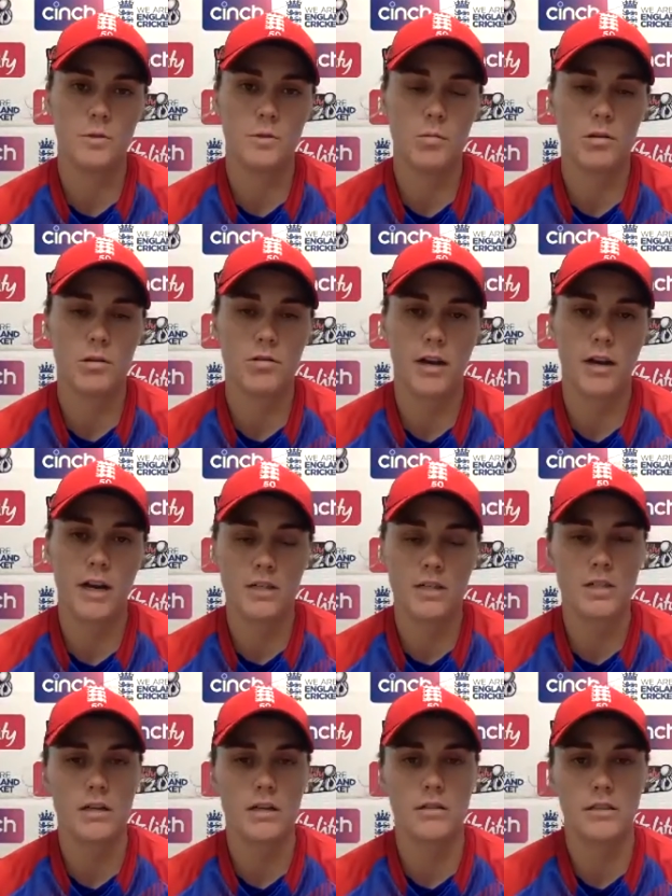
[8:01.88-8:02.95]
were creating
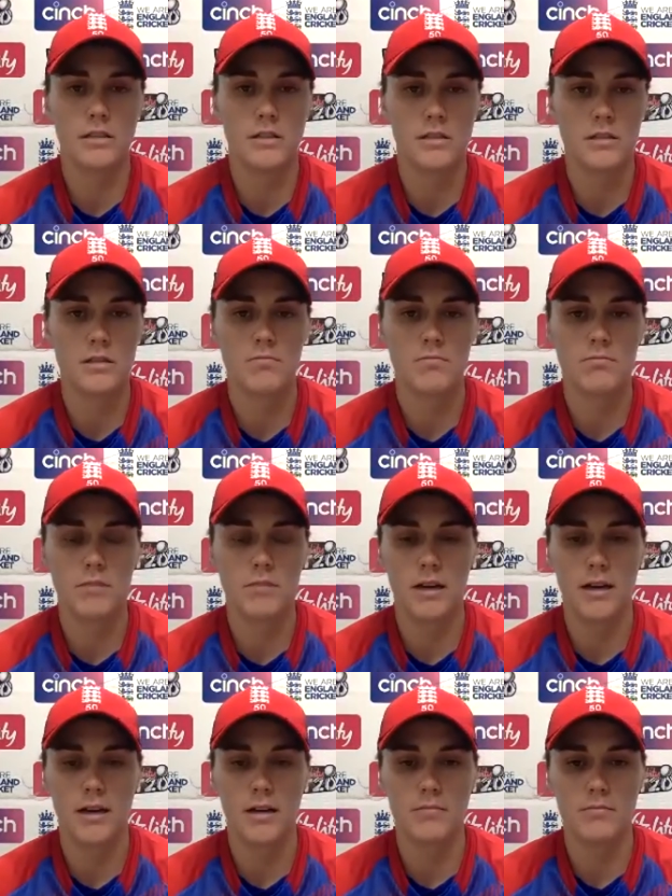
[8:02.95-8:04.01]
chances.
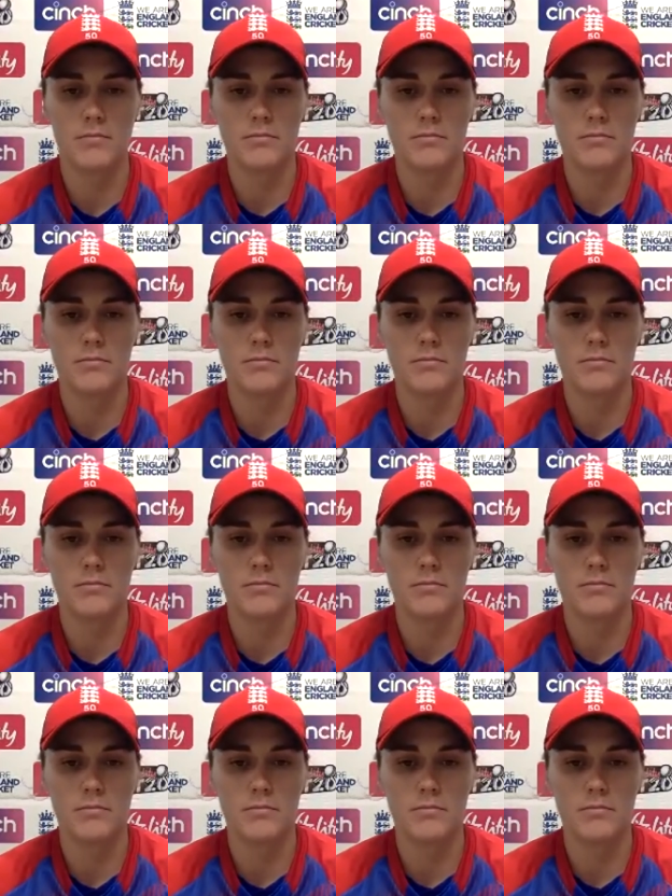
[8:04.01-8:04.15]
Yeah,